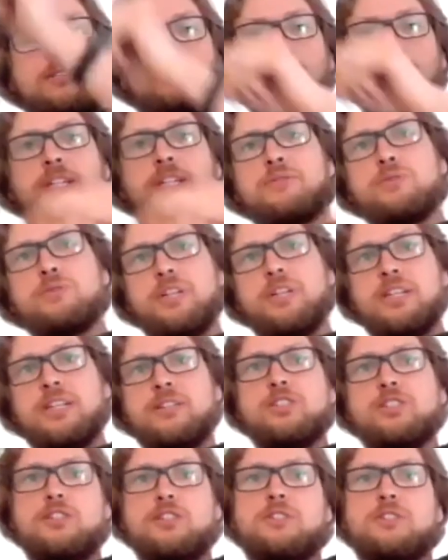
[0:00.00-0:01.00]

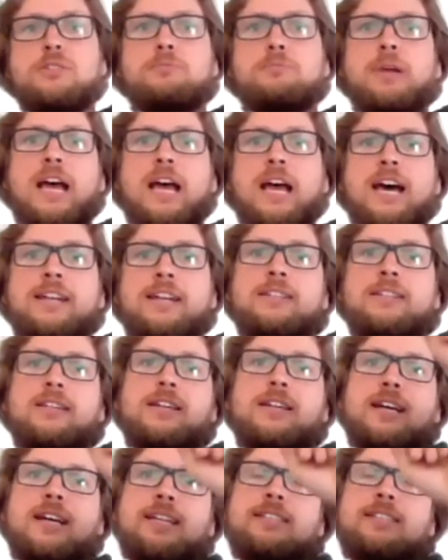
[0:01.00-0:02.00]
readjust the plan
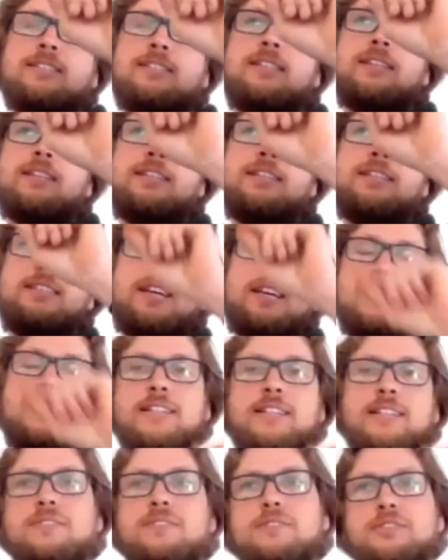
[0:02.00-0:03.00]
and
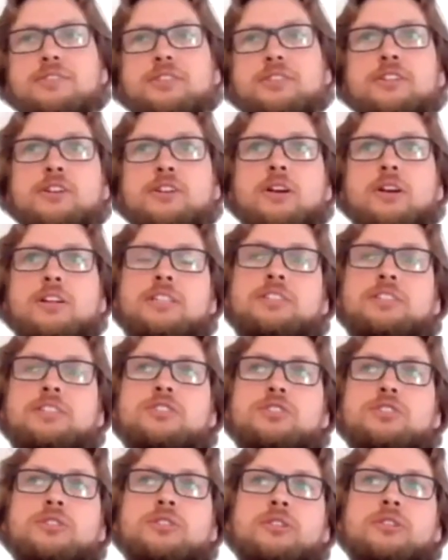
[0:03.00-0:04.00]
enter the
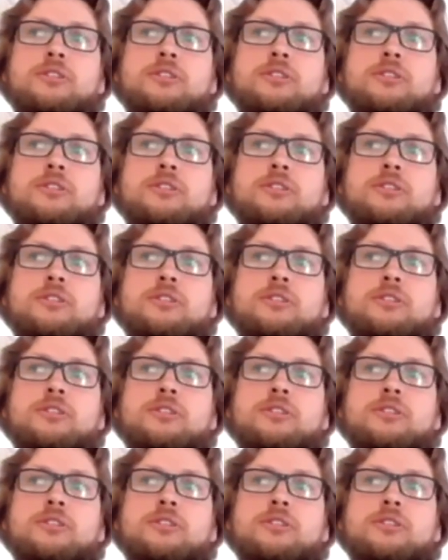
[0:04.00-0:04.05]
knowledge